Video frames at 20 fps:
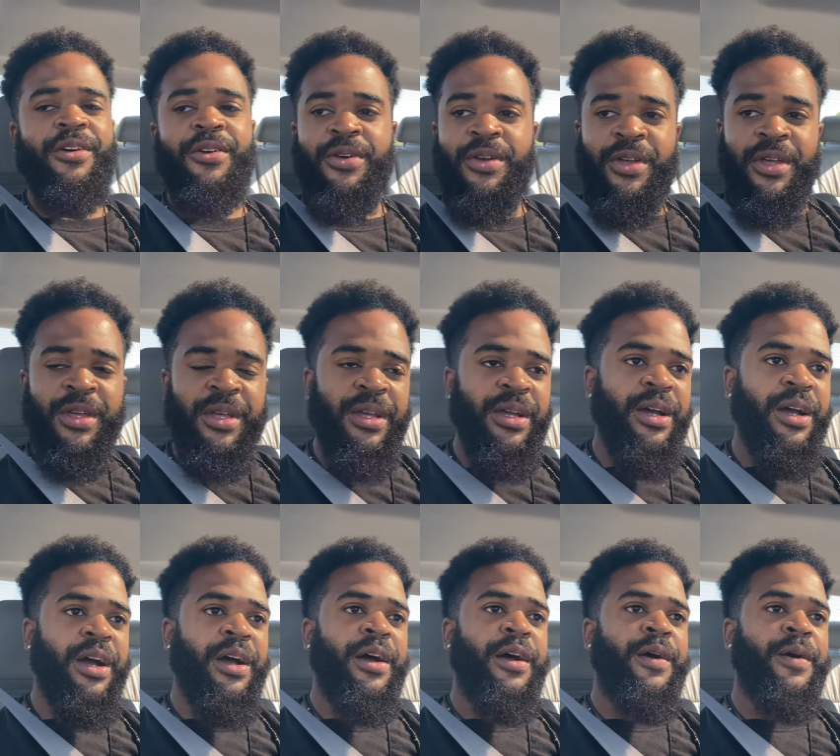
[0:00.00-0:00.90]

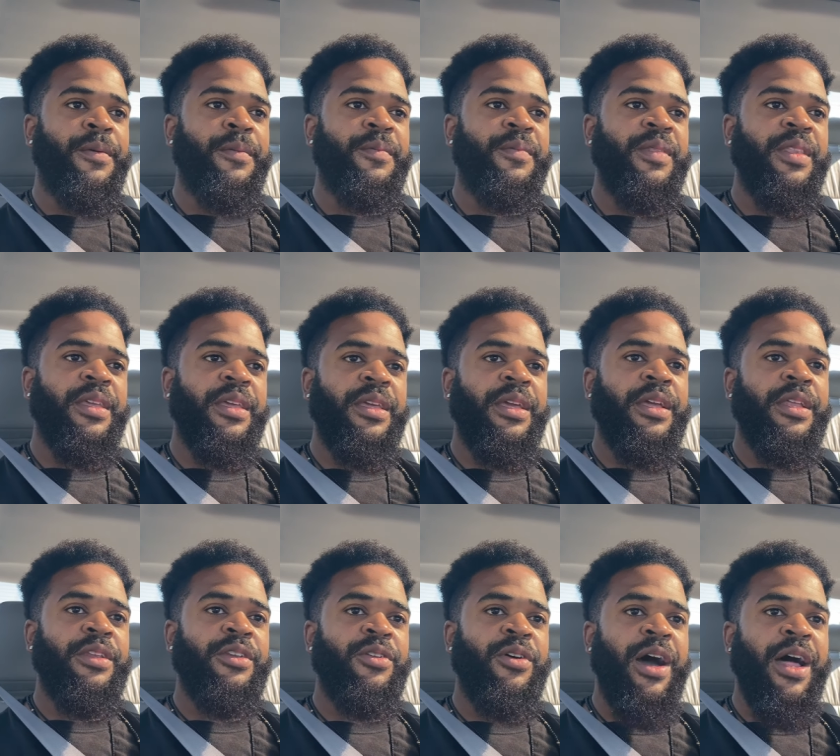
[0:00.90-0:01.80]
Um, and you
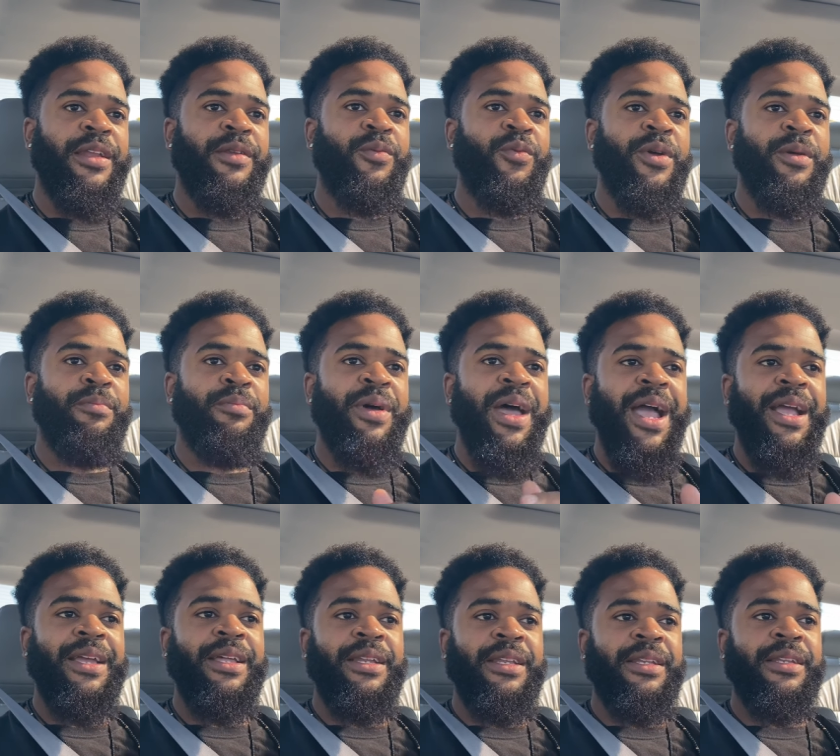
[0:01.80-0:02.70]
know, I then went back
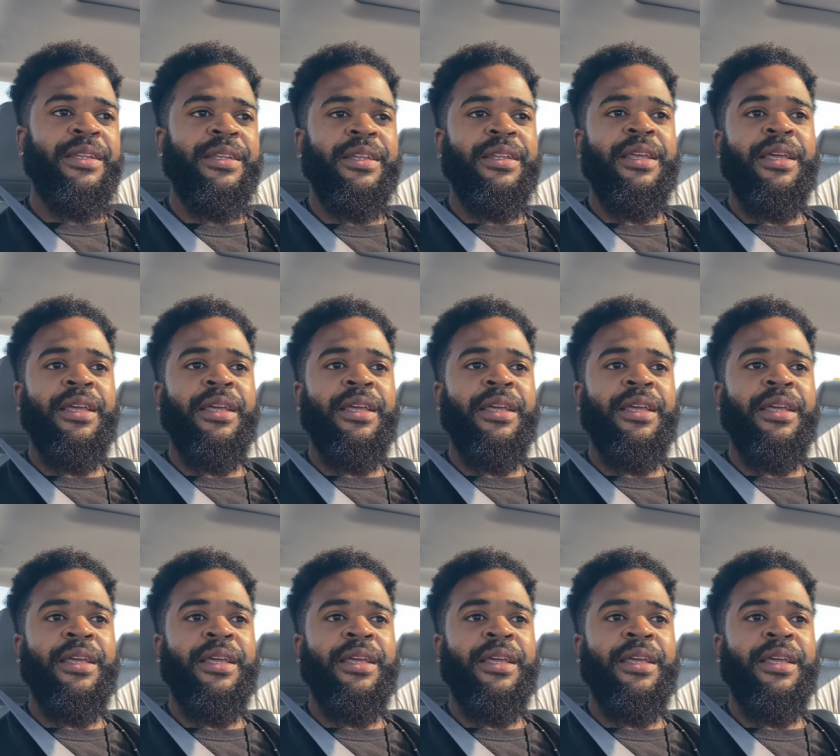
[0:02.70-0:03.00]
and then,